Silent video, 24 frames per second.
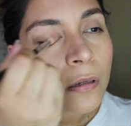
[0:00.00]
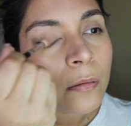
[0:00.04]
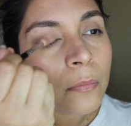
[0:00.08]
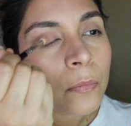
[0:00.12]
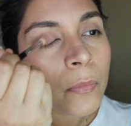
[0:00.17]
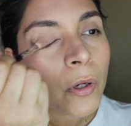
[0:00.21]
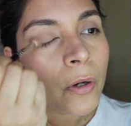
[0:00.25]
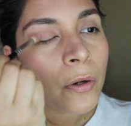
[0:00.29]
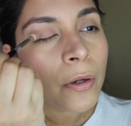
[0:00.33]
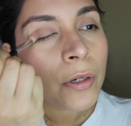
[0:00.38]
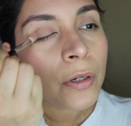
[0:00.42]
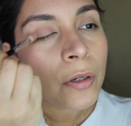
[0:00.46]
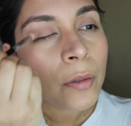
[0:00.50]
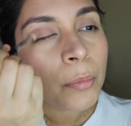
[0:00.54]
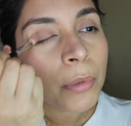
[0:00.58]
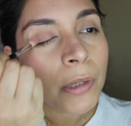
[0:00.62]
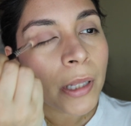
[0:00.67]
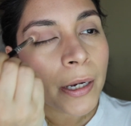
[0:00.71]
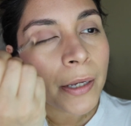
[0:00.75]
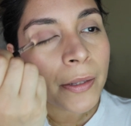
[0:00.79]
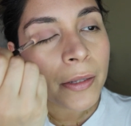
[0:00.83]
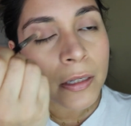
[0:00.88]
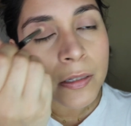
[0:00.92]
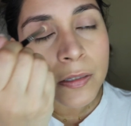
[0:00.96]
I'm going to
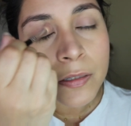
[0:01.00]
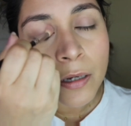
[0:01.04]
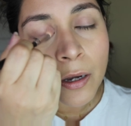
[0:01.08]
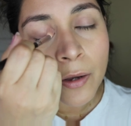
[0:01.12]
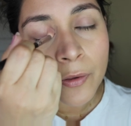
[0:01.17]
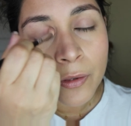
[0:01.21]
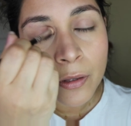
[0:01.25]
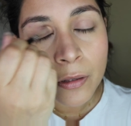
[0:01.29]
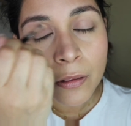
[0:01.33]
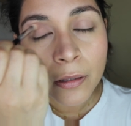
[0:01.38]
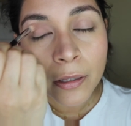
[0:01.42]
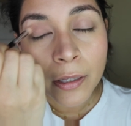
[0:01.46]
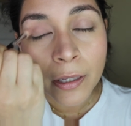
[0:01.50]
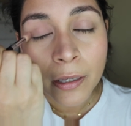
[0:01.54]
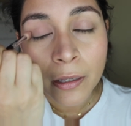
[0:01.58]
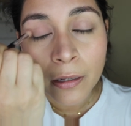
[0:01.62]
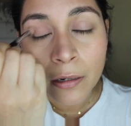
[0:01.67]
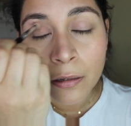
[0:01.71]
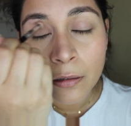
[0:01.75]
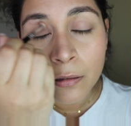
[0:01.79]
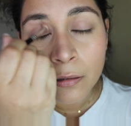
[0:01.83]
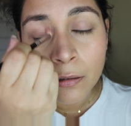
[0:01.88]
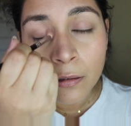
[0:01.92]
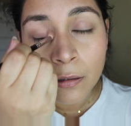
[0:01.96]
apply this on the
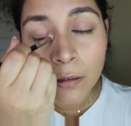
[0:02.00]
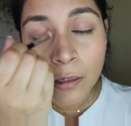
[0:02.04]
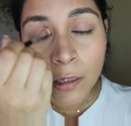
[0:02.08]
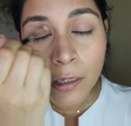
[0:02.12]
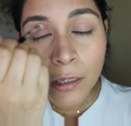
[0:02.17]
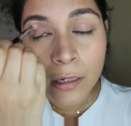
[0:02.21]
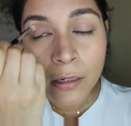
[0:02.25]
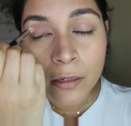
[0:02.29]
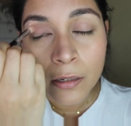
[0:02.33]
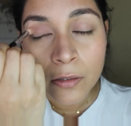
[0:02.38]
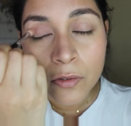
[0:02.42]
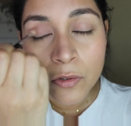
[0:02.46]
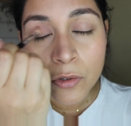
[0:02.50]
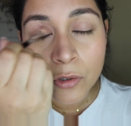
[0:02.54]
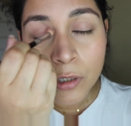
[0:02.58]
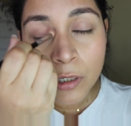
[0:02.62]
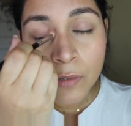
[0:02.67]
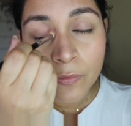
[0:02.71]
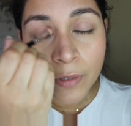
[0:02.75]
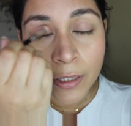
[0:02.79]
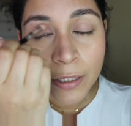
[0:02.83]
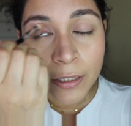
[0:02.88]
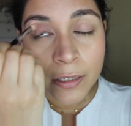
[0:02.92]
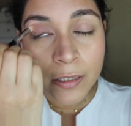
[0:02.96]
lid, and it's sort
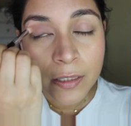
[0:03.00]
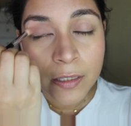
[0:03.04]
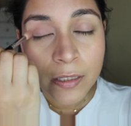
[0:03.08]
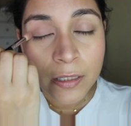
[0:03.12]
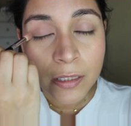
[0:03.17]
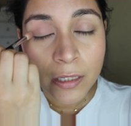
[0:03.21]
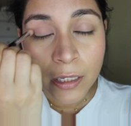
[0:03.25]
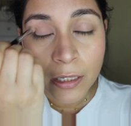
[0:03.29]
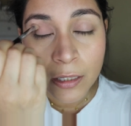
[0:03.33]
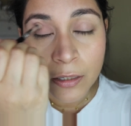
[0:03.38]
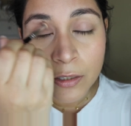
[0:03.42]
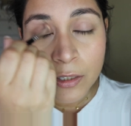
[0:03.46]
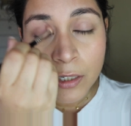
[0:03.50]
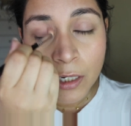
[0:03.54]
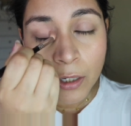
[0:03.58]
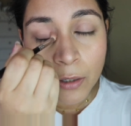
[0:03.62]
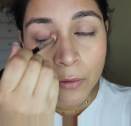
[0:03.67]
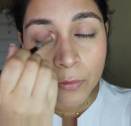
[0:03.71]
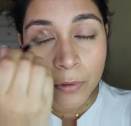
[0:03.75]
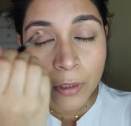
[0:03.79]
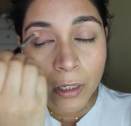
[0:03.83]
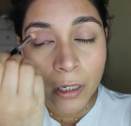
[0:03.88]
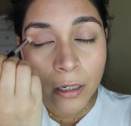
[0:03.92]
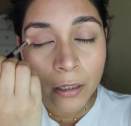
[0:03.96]
of like a skin
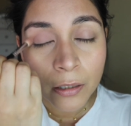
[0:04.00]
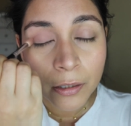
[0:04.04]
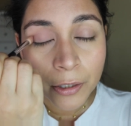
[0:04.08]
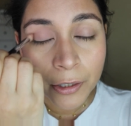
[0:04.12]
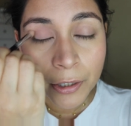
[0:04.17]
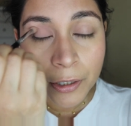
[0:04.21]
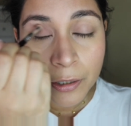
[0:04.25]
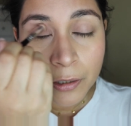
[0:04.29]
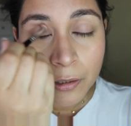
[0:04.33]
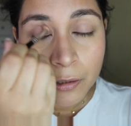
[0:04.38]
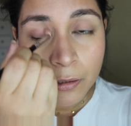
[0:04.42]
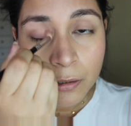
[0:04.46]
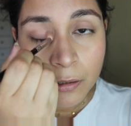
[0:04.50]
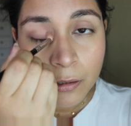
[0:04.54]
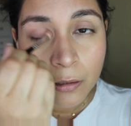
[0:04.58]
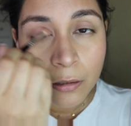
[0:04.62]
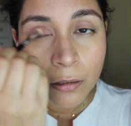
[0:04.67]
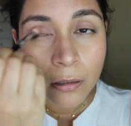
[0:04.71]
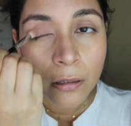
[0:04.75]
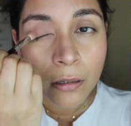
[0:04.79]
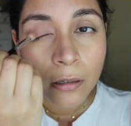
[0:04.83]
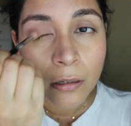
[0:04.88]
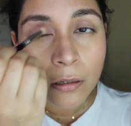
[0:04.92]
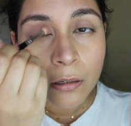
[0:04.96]
tone color,
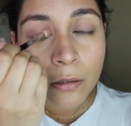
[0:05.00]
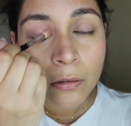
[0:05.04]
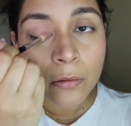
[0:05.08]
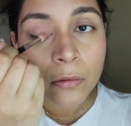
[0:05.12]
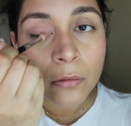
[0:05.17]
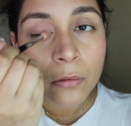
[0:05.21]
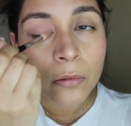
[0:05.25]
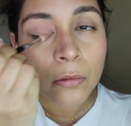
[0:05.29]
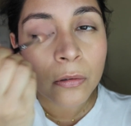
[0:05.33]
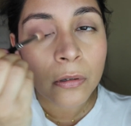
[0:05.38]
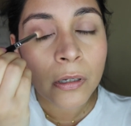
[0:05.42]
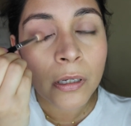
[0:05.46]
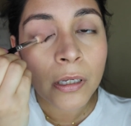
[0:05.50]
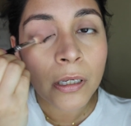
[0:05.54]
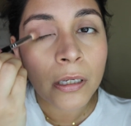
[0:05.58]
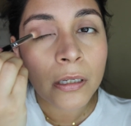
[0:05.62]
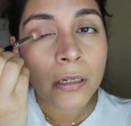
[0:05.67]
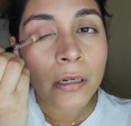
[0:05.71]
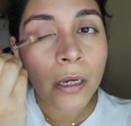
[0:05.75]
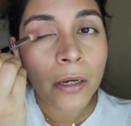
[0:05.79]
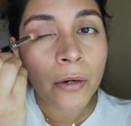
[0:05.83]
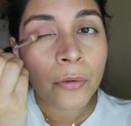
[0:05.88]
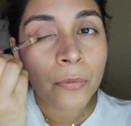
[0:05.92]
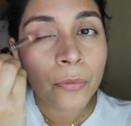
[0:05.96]

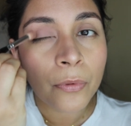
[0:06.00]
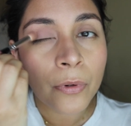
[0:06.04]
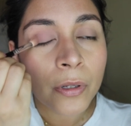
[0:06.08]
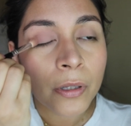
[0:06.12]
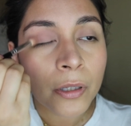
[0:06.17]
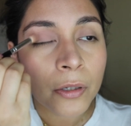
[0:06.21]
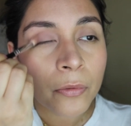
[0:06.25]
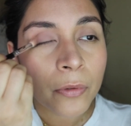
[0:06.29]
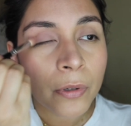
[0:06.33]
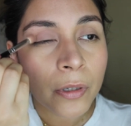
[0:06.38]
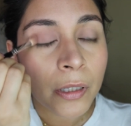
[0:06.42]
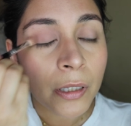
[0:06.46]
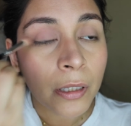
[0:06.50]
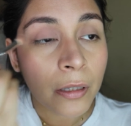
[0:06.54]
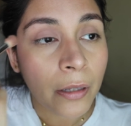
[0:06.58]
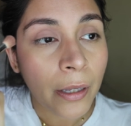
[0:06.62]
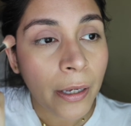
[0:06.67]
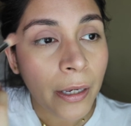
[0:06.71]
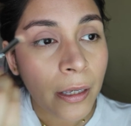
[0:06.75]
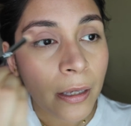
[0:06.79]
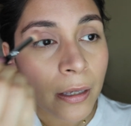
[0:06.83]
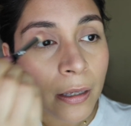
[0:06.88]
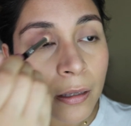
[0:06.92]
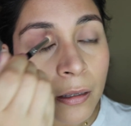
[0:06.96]
and I really, really
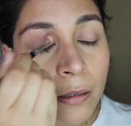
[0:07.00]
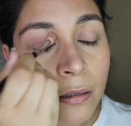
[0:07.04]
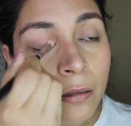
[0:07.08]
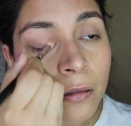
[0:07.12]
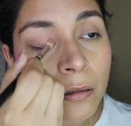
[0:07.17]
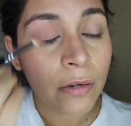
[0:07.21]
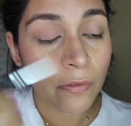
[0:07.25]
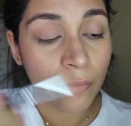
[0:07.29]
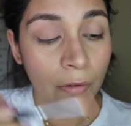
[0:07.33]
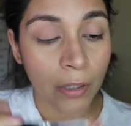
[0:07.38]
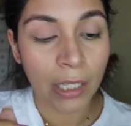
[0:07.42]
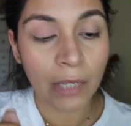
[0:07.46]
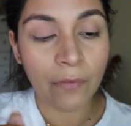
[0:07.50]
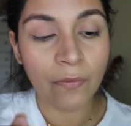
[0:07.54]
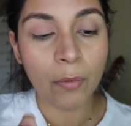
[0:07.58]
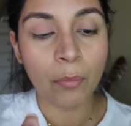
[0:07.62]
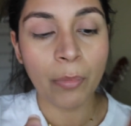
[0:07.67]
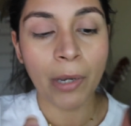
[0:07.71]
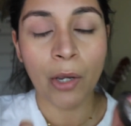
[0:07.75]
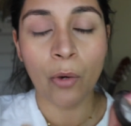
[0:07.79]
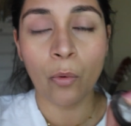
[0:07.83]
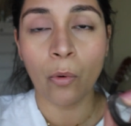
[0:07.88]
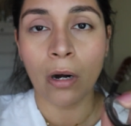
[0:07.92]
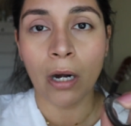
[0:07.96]
like it. Even
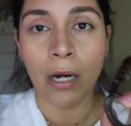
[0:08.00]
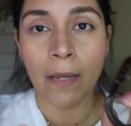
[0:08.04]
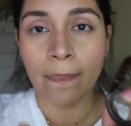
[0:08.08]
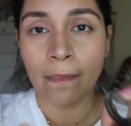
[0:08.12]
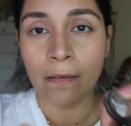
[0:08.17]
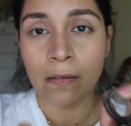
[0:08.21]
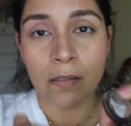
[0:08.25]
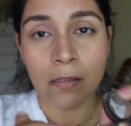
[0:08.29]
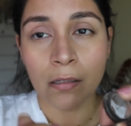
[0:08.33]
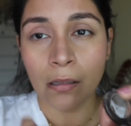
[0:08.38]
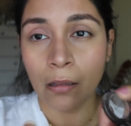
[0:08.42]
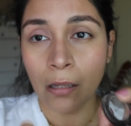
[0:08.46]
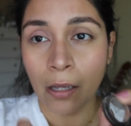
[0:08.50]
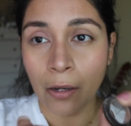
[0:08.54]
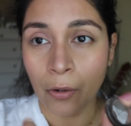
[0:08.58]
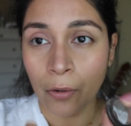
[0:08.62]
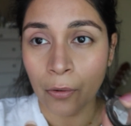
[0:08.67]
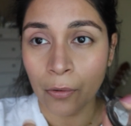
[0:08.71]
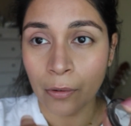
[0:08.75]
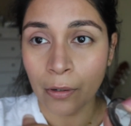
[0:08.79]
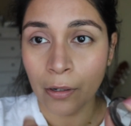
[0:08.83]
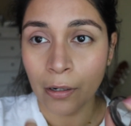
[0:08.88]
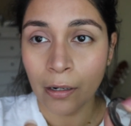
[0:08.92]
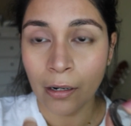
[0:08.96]
by wearing this
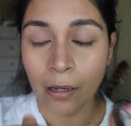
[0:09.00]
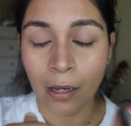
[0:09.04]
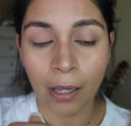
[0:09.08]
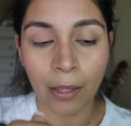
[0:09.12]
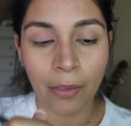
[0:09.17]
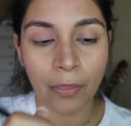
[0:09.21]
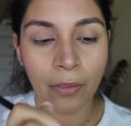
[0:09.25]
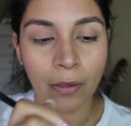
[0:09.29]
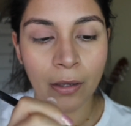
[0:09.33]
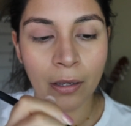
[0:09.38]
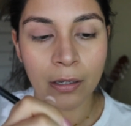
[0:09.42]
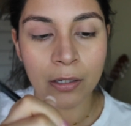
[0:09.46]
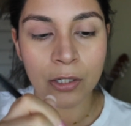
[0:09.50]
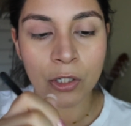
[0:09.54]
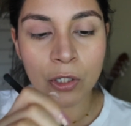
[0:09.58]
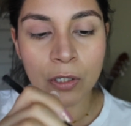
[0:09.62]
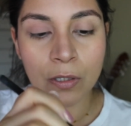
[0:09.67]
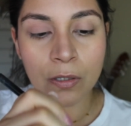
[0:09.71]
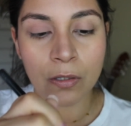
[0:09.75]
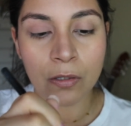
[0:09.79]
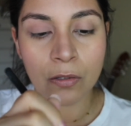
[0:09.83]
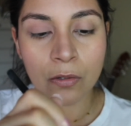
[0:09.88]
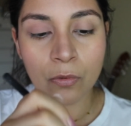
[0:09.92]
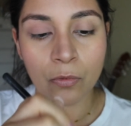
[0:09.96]
alone, I think it's
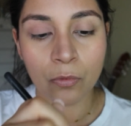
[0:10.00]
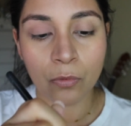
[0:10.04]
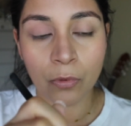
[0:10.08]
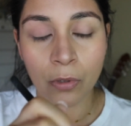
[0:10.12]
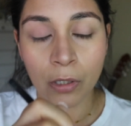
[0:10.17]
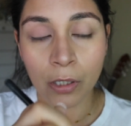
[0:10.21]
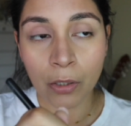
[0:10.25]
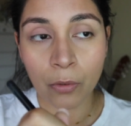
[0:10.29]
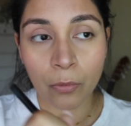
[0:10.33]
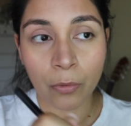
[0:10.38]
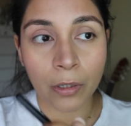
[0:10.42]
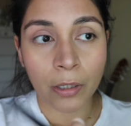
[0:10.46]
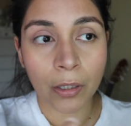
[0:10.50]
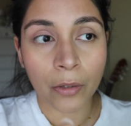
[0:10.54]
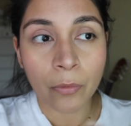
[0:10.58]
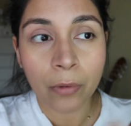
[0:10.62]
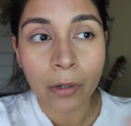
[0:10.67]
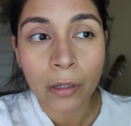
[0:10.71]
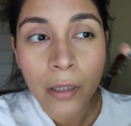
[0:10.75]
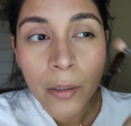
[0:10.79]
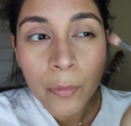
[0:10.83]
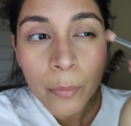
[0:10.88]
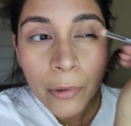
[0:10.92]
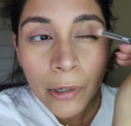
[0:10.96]
just really, really,
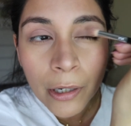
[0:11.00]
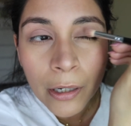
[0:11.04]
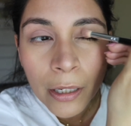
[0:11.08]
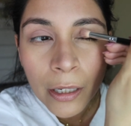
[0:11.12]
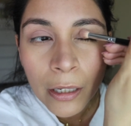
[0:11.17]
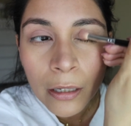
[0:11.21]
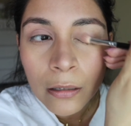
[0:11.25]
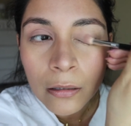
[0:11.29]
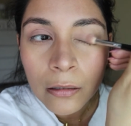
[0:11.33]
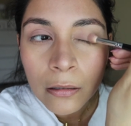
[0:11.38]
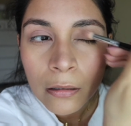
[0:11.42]
really pretty.